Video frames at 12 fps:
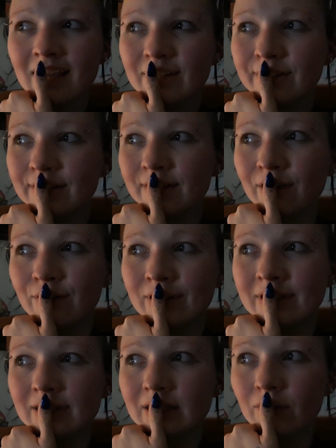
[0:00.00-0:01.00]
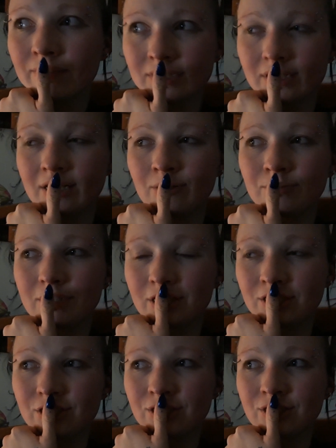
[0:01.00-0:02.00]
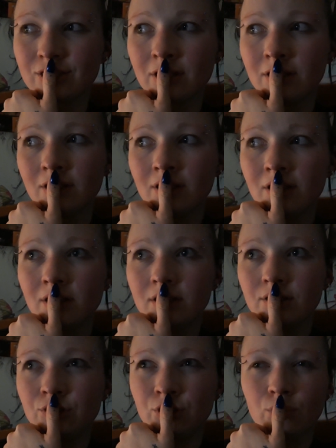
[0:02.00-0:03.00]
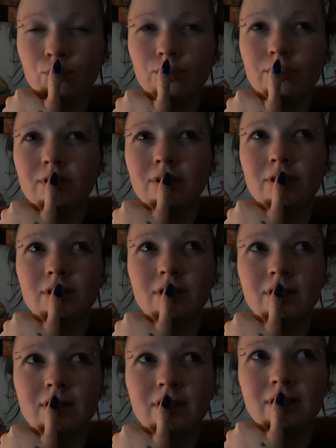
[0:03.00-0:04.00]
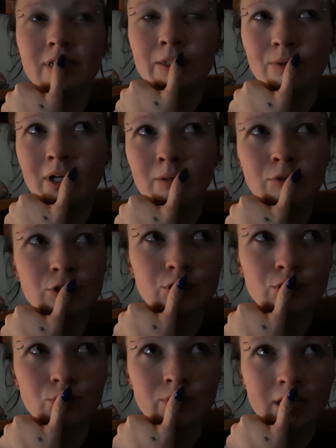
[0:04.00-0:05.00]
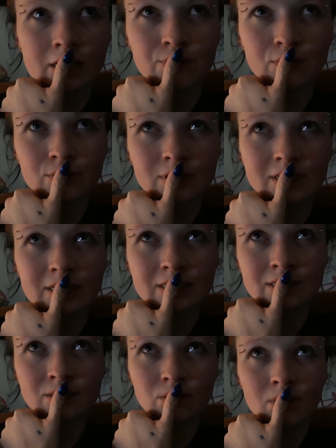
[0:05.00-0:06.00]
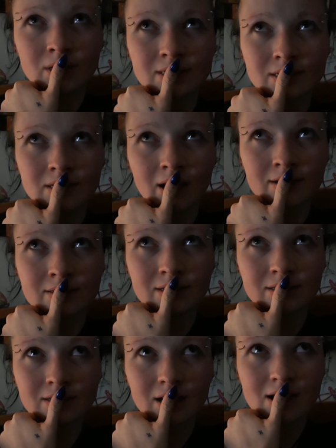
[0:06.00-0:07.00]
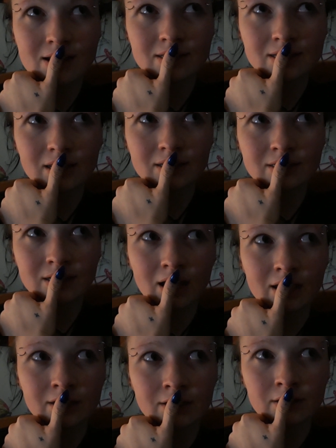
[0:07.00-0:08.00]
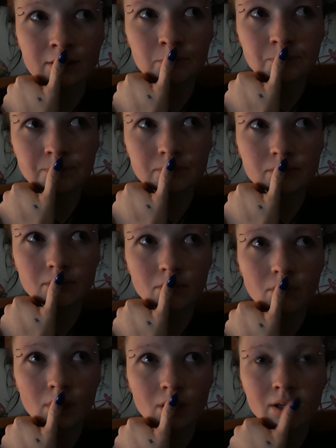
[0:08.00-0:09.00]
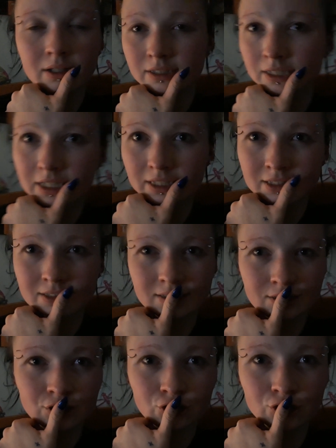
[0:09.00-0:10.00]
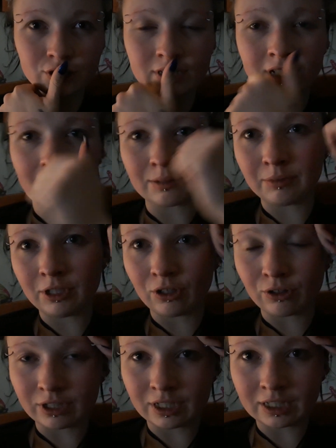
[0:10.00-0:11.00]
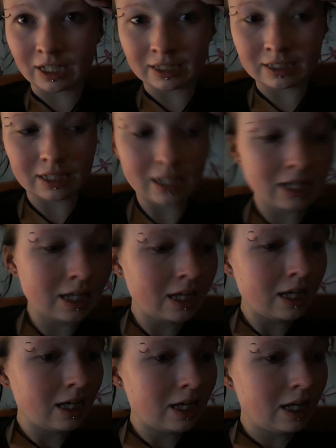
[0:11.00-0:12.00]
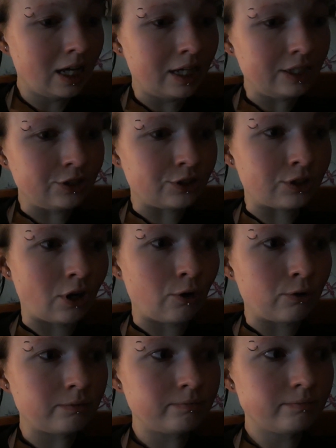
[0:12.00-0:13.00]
and obviously I just, you know, I'm just so grateful that he's so understanding in that kind of sense, like, because he's literally like me on it, and, you know,